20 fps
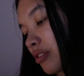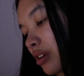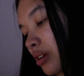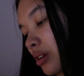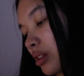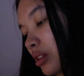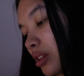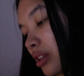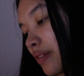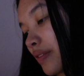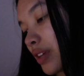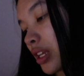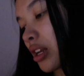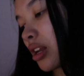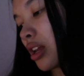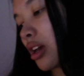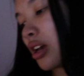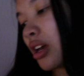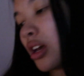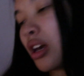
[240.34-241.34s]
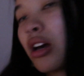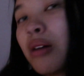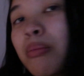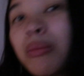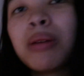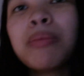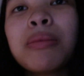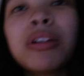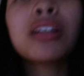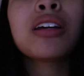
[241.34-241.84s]
around 11.
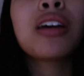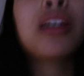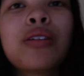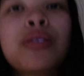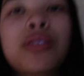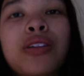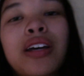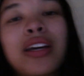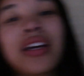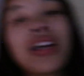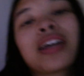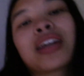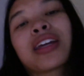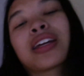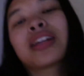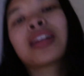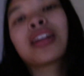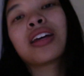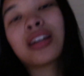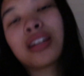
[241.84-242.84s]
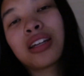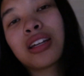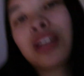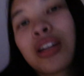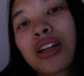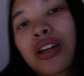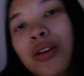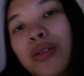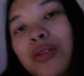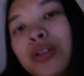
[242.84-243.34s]
But I'm gonna go so I can
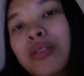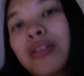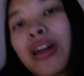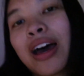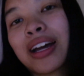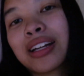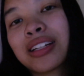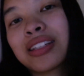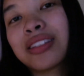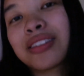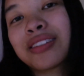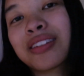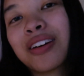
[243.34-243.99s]
go do that.